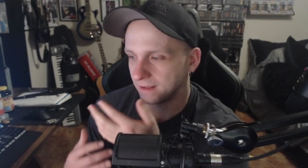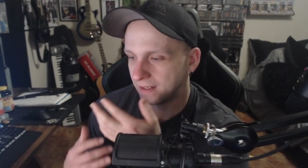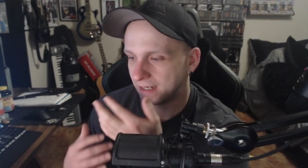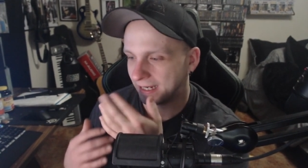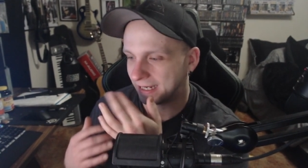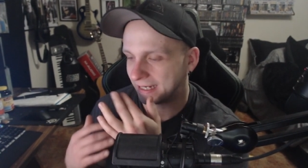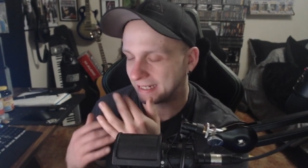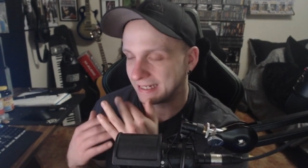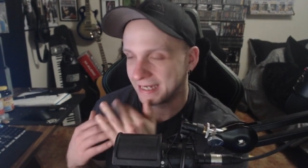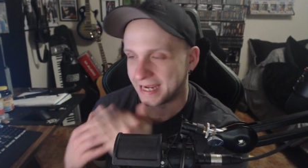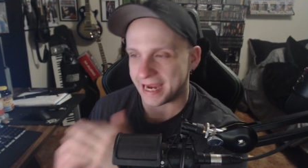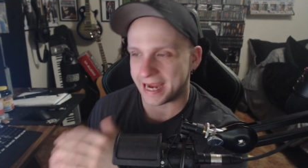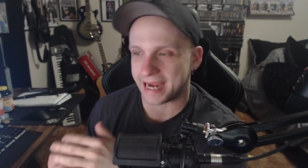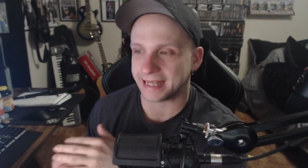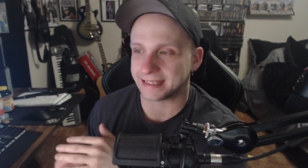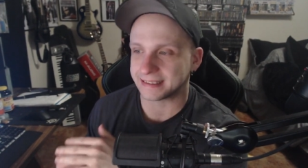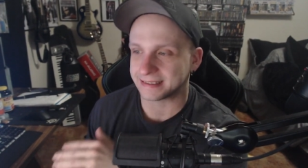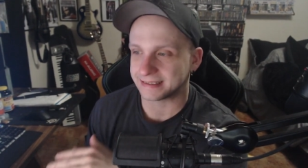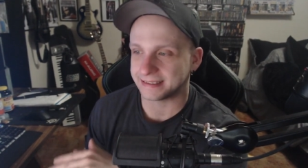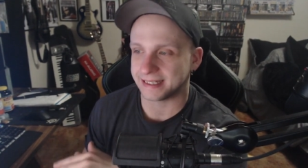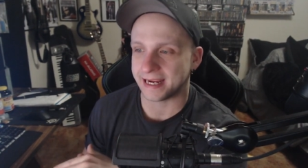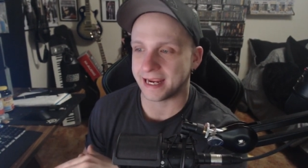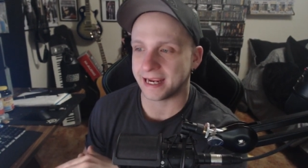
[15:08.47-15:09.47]
i can't
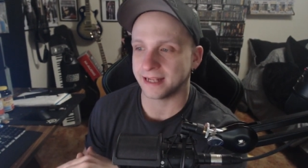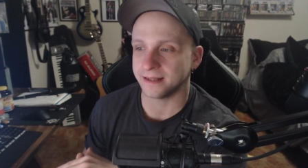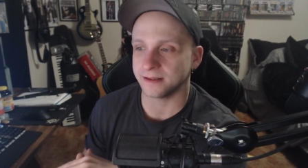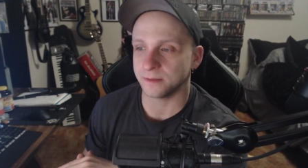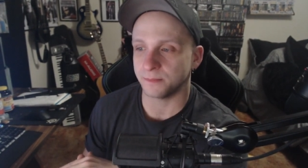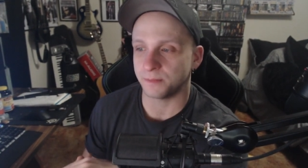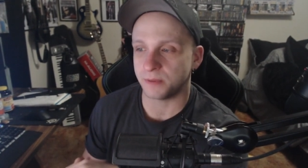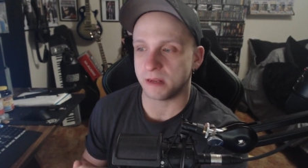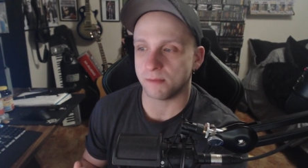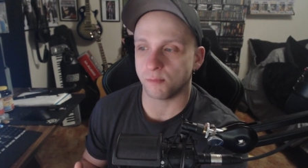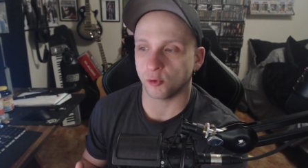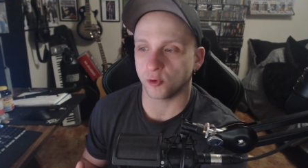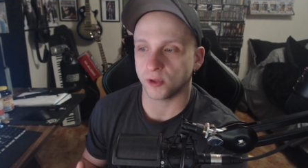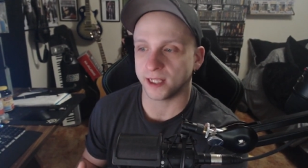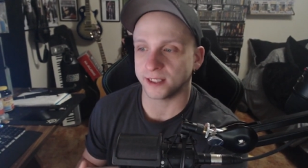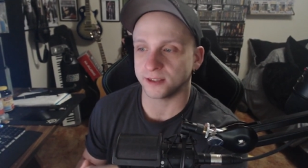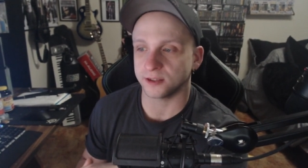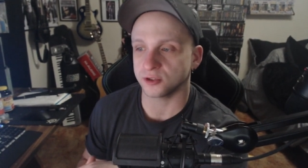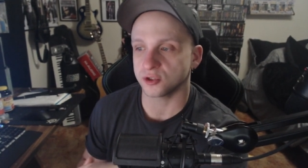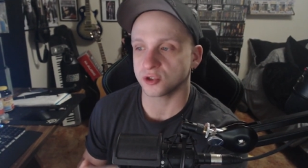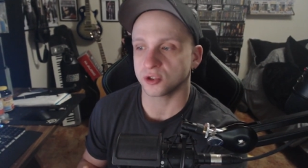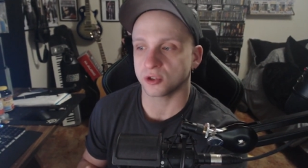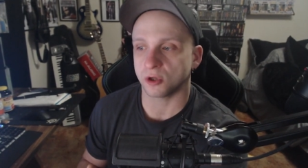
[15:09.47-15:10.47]
stand the people that
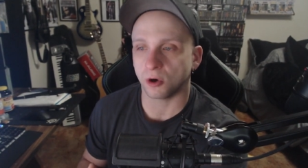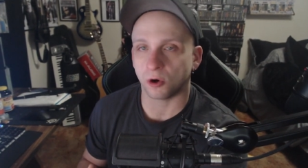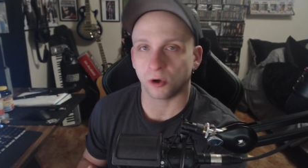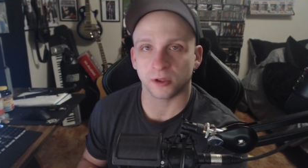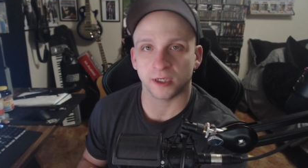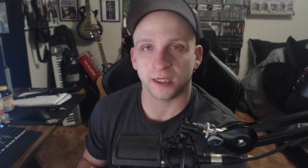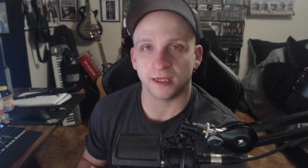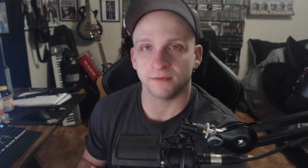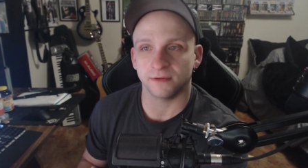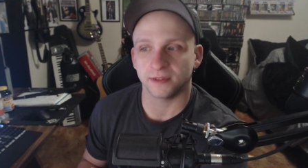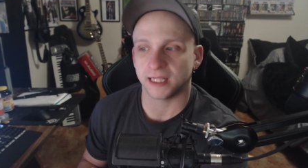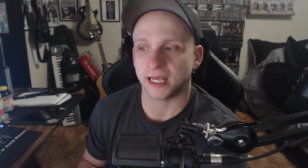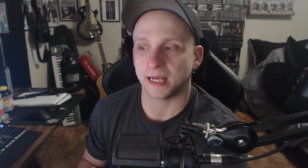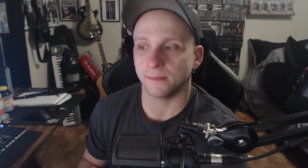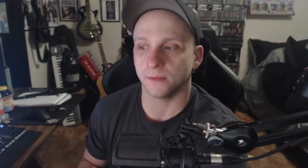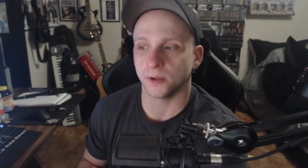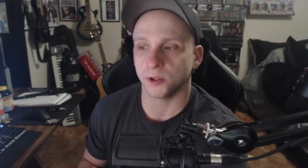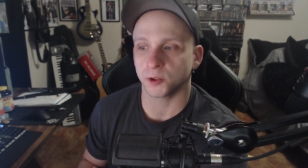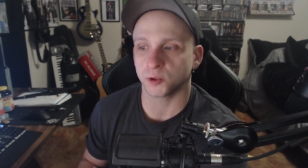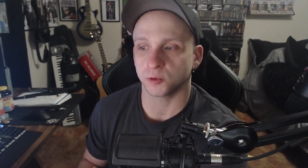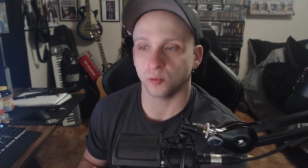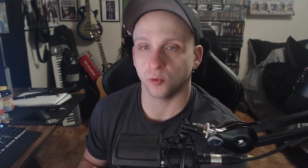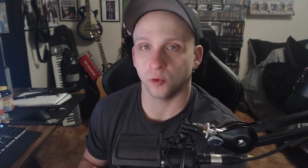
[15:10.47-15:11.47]
just talk even that
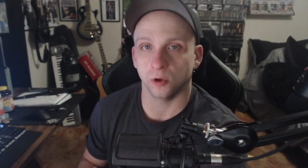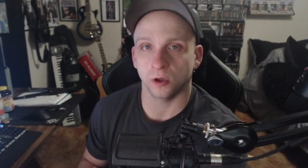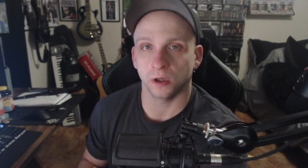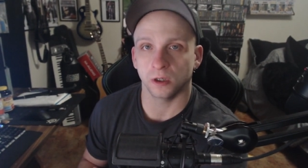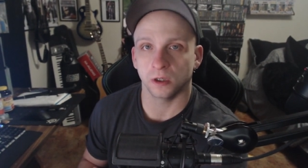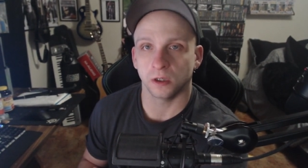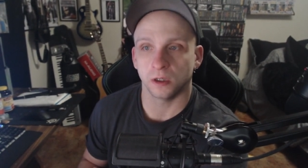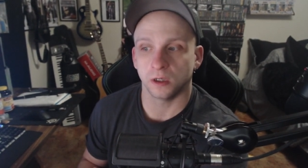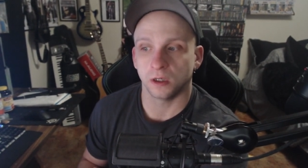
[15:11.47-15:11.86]
much more